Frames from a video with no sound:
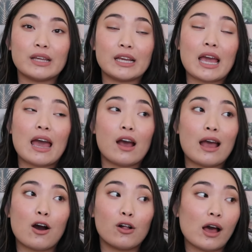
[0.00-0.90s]
Like,
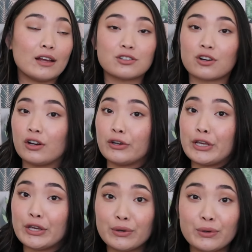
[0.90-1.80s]
all eyes are on
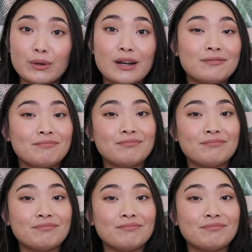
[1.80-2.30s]
you.